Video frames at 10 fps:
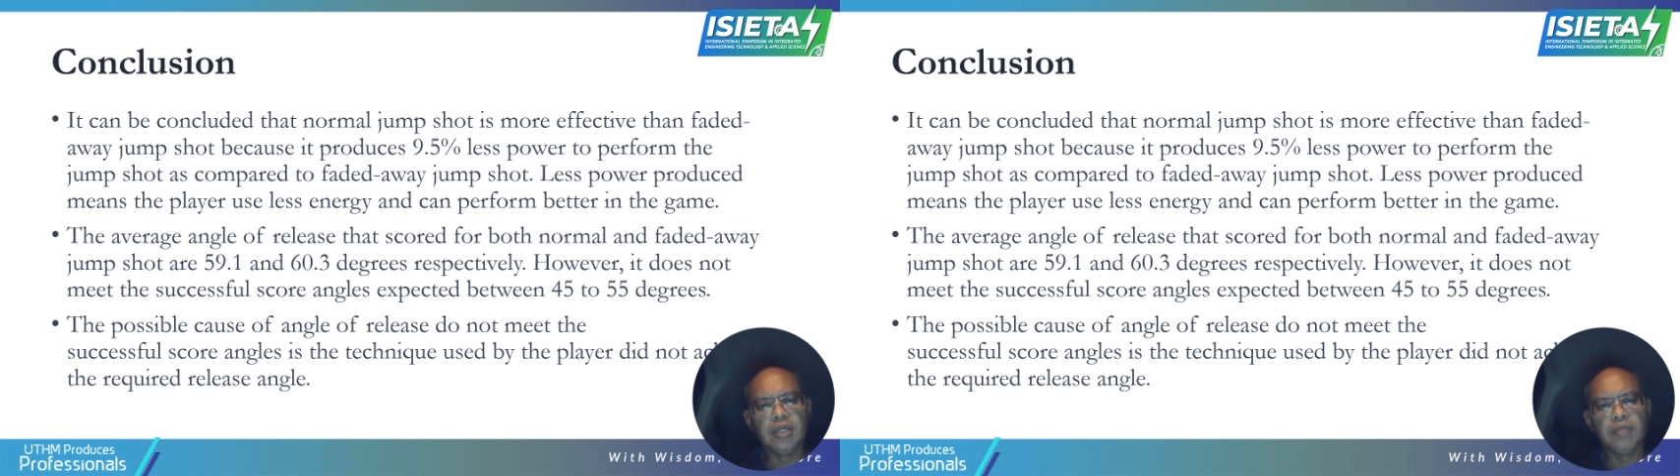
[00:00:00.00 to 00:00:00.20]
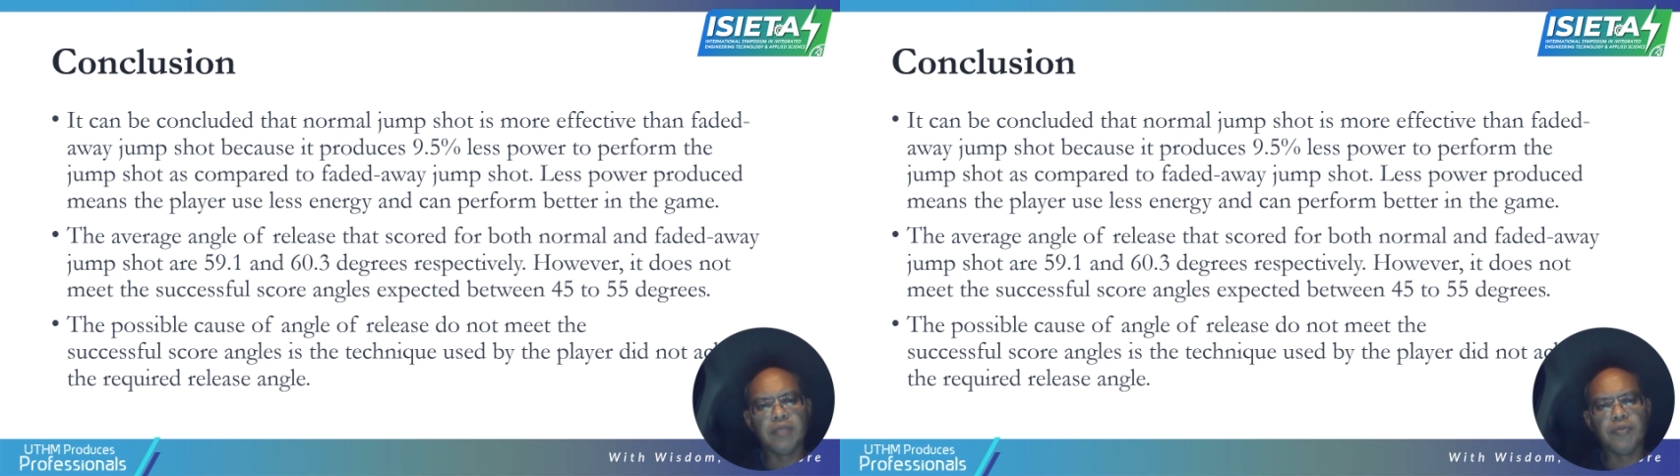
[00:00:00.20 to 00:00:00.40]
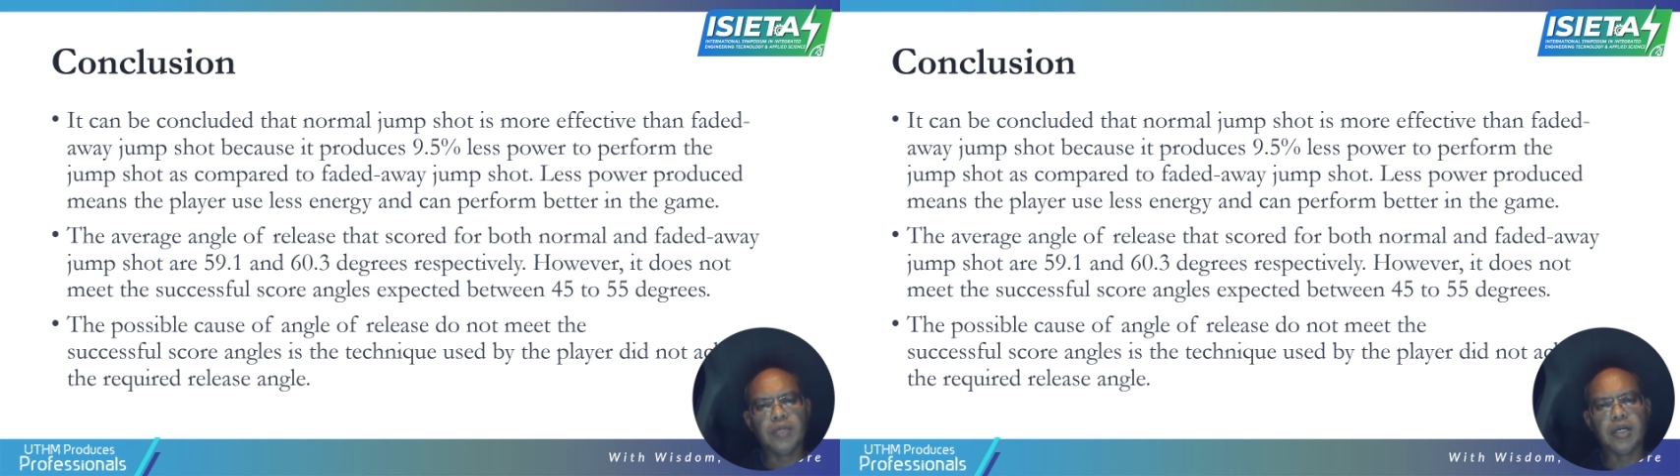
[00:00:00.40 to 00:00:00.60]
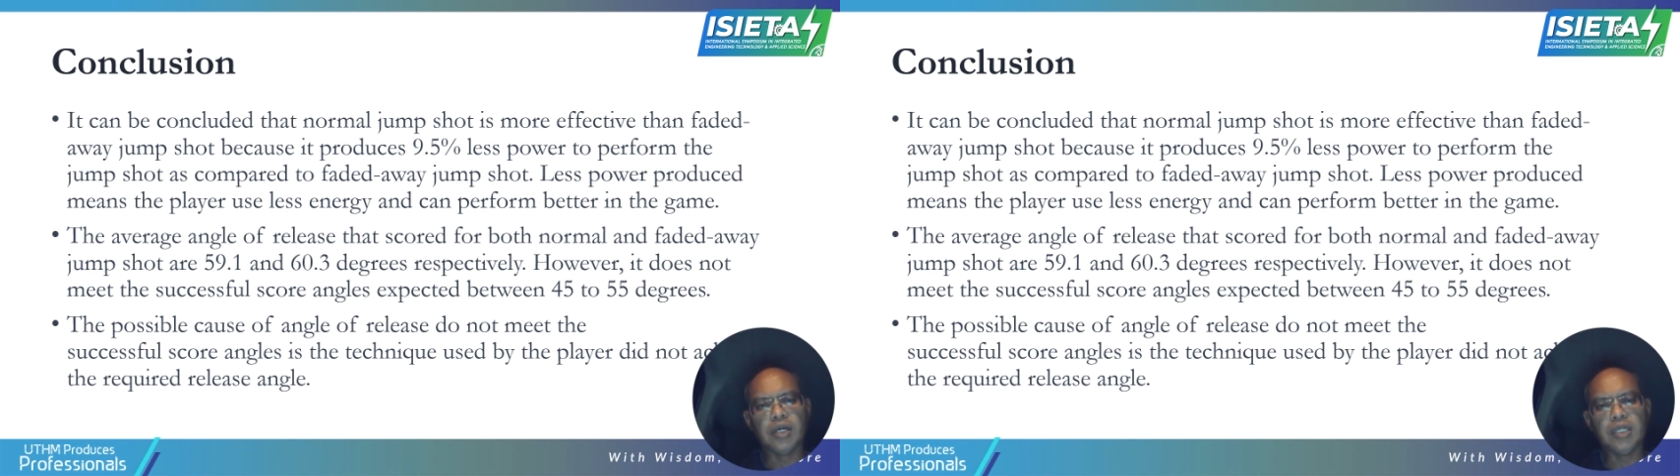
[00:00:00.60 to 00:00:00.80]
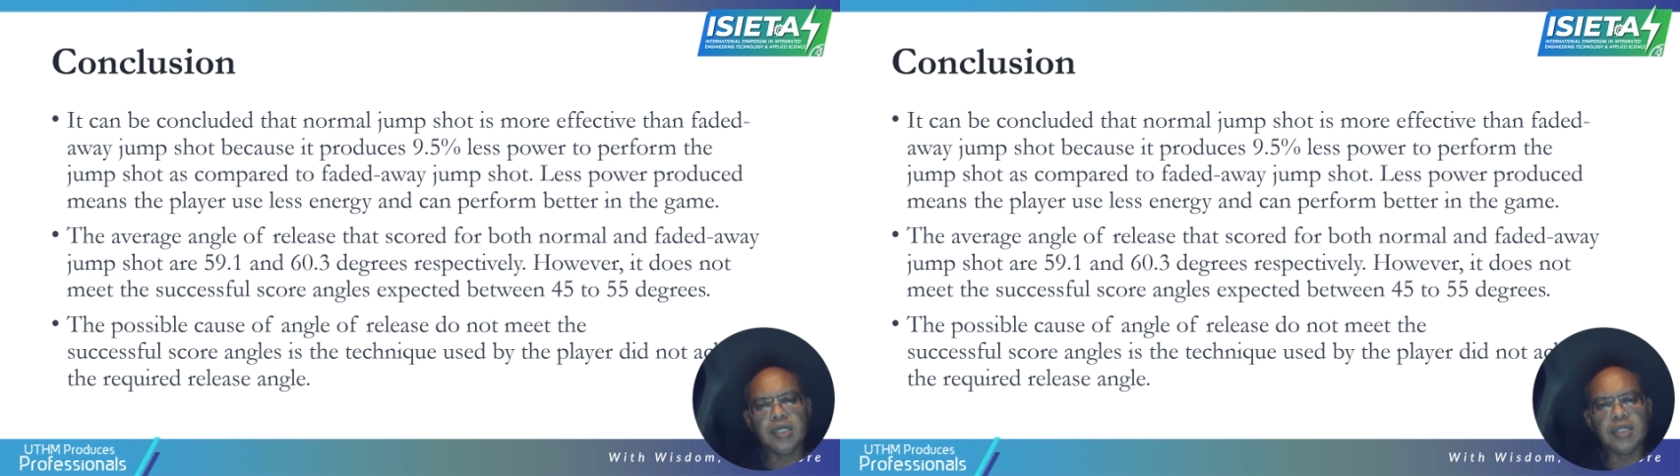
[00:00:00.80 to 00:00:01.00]
degrees
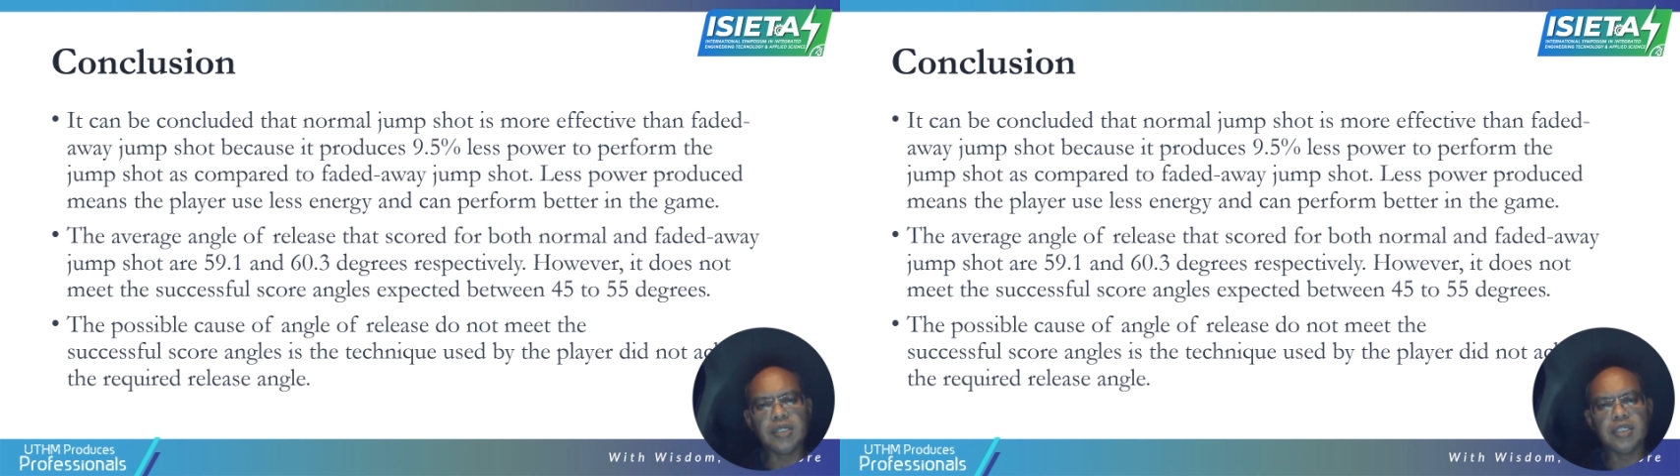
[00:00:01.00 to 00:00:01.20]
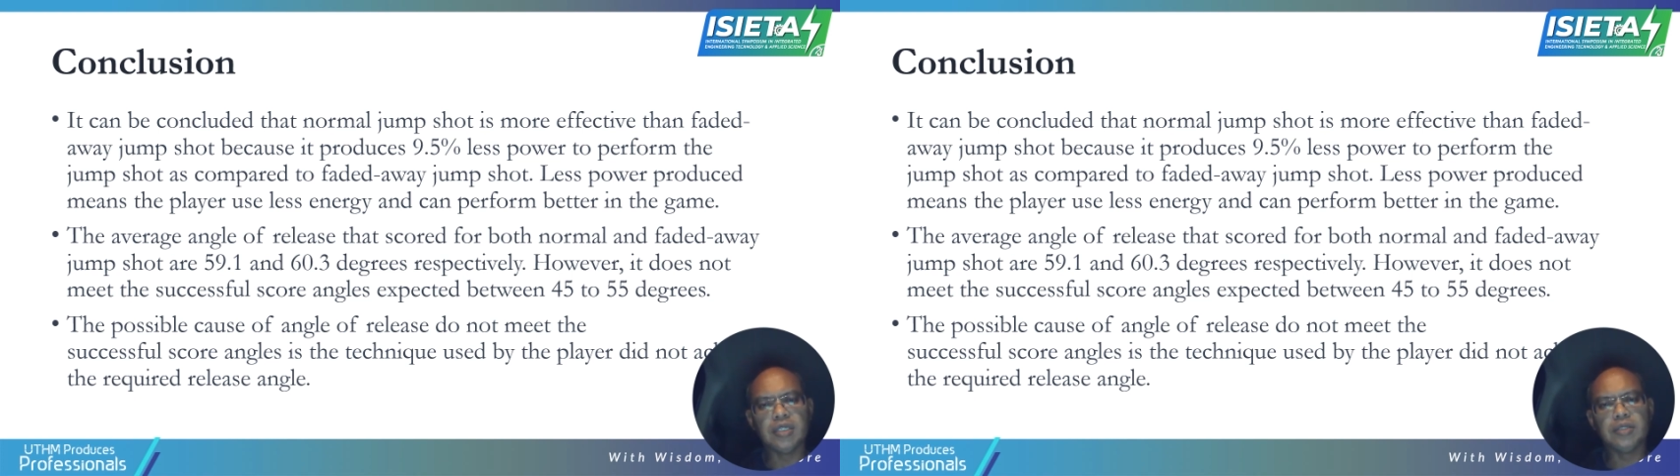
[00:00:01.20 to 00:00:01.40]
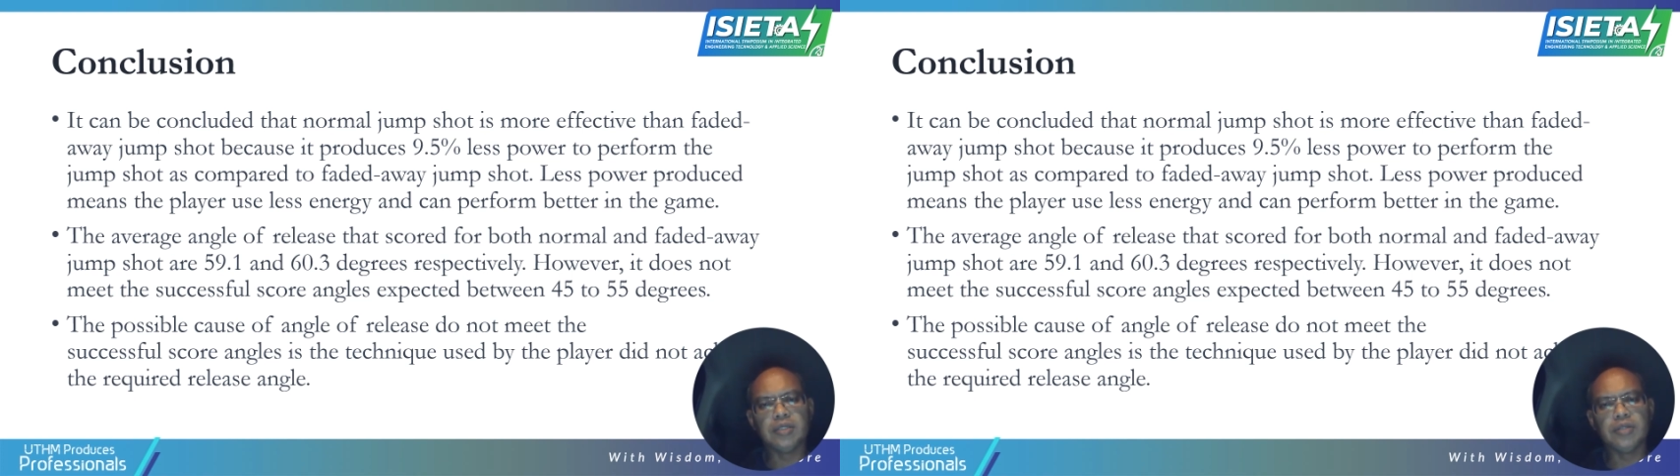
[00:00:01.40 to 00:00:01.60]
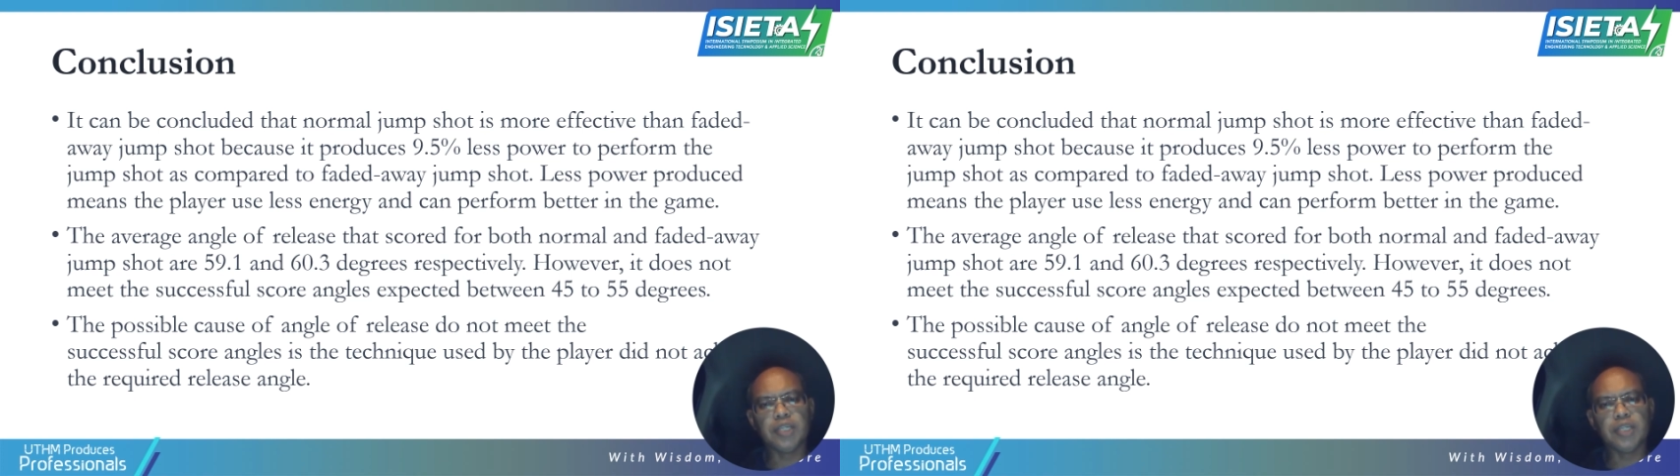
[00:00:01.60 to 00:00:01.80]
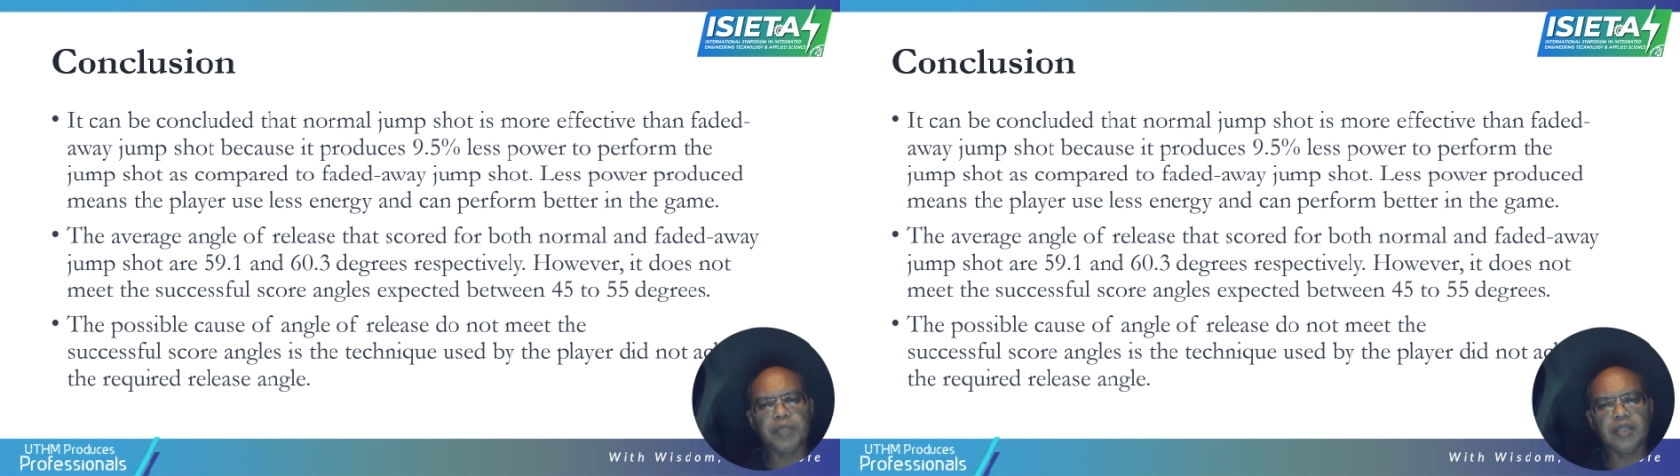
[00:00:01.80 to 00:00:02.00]

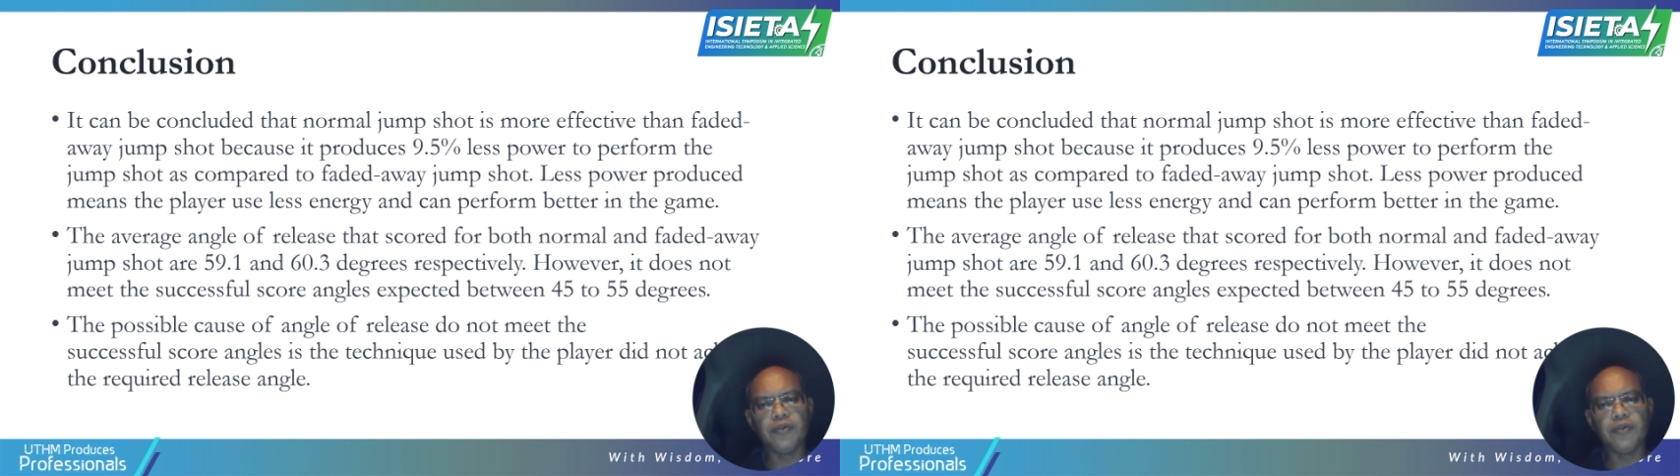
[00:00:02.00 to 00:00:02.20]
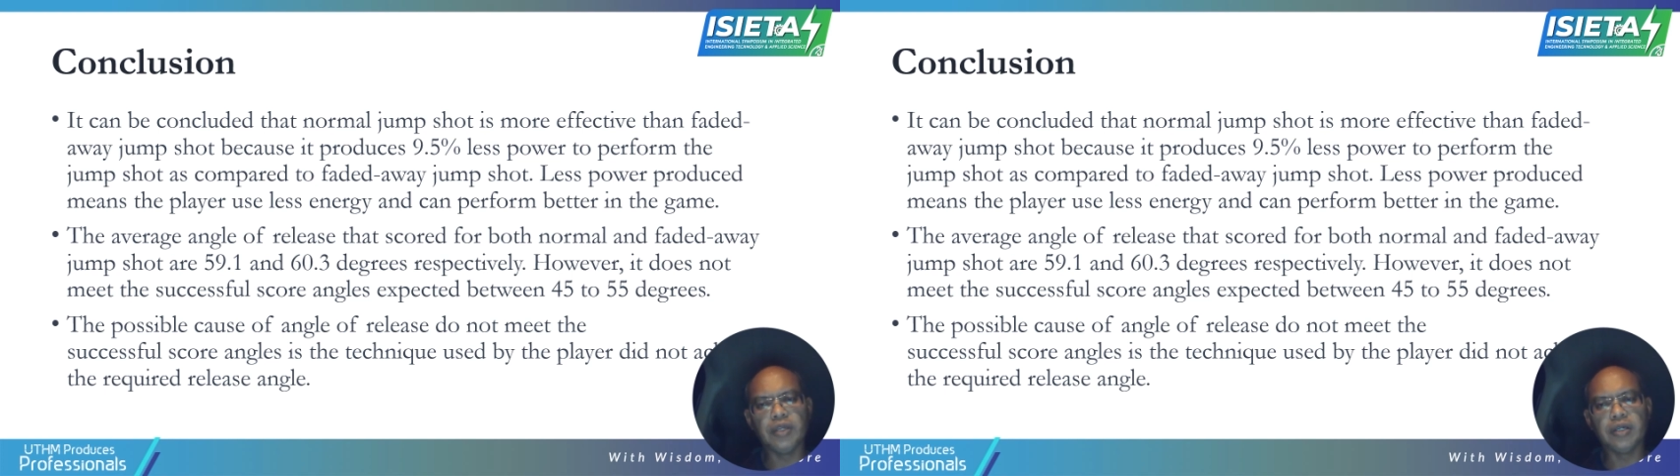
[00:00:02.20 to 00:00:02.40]
respectively. Okay.